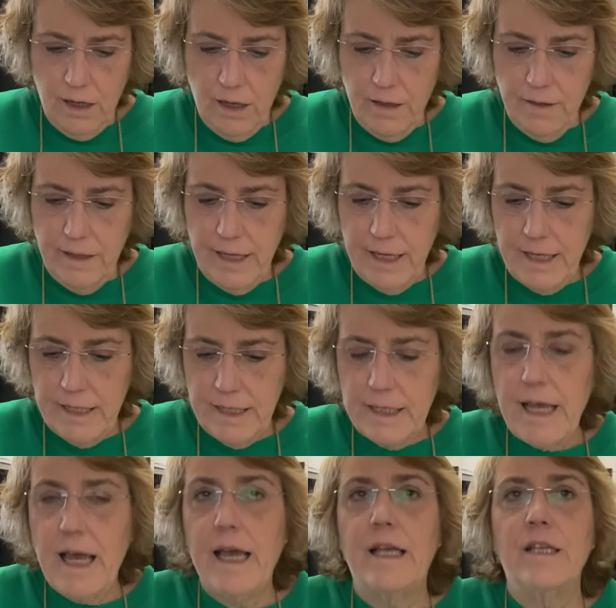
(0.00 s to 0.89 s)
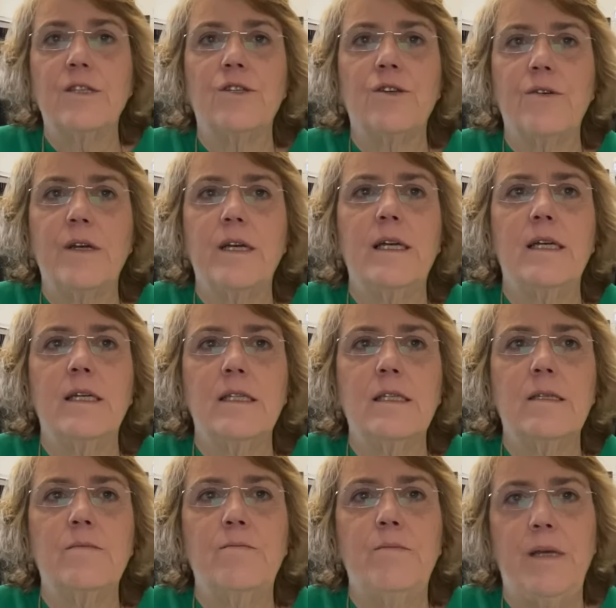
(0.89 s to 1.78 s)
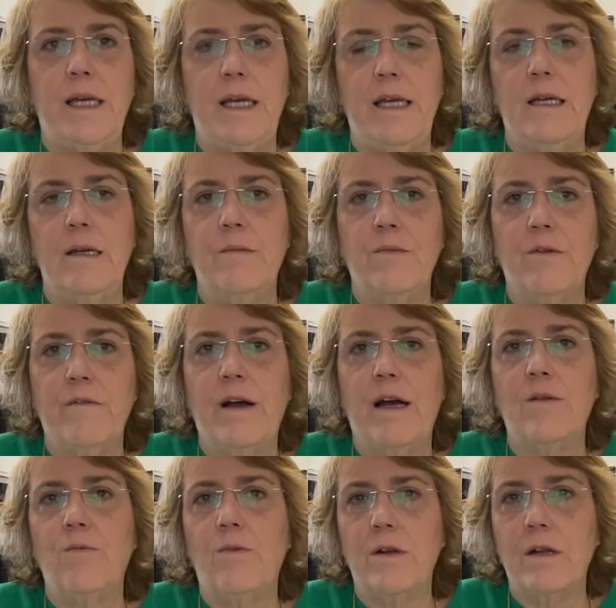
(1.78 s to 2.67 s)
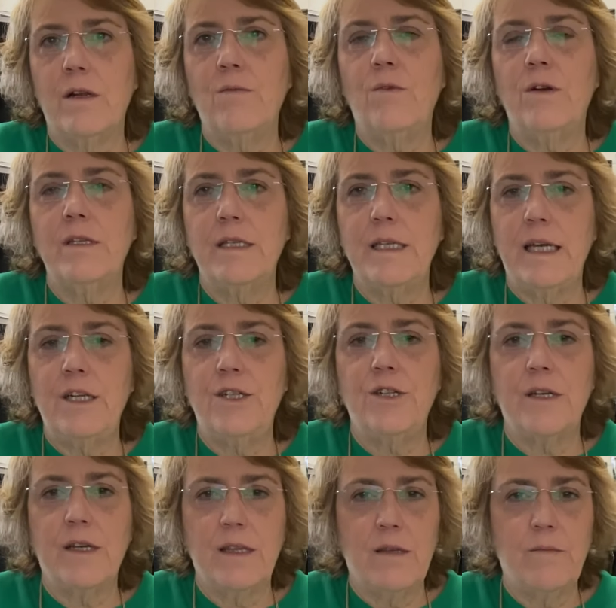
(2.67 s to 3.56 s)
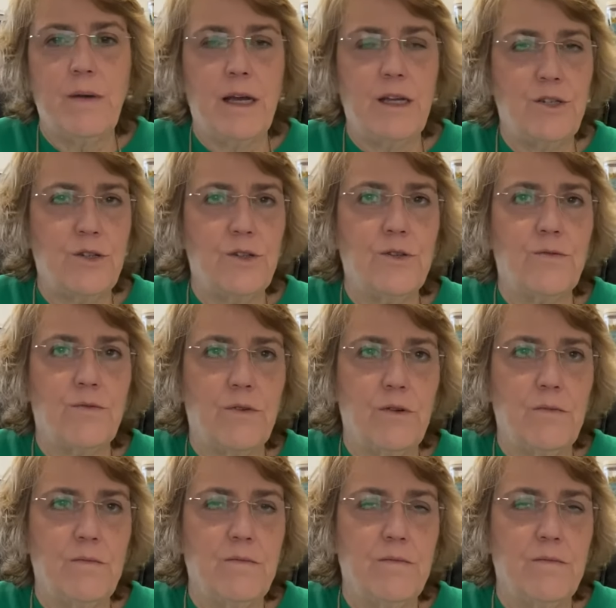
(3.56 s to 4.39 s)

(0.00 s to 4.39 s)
This answer is B, provide one-on-one teaching in the patient's room.